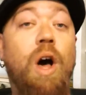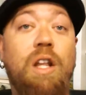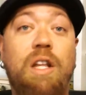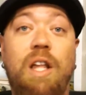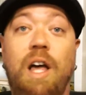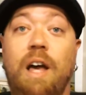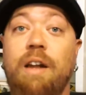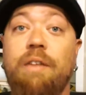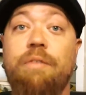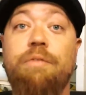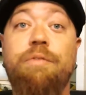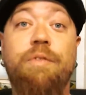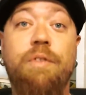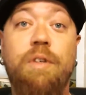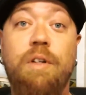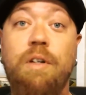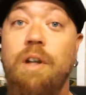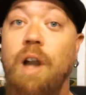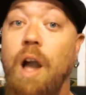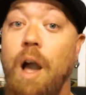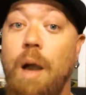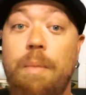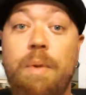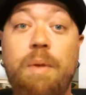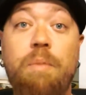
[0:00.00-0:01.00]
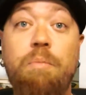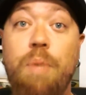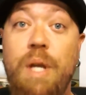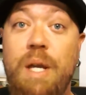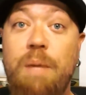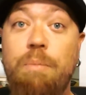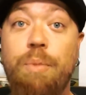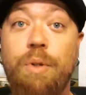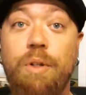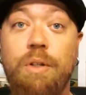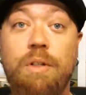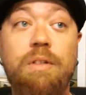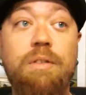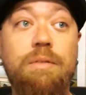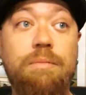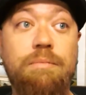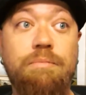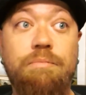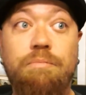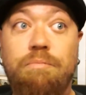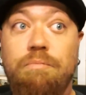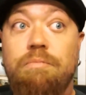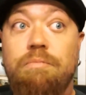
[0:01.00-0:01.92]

a lot of common people